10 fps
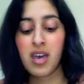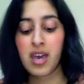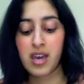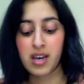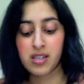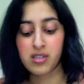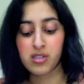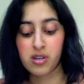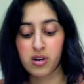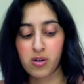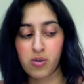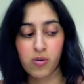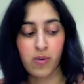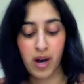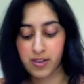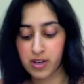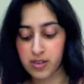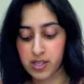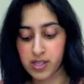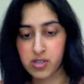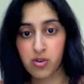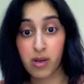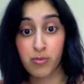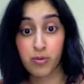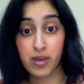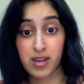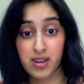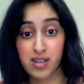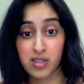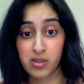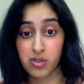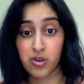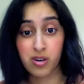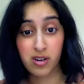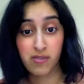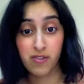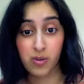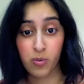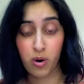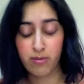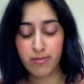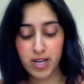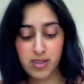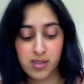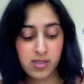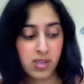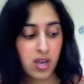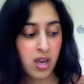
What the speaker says: And so I thought this scrub would be a nice alternative in the warmer months.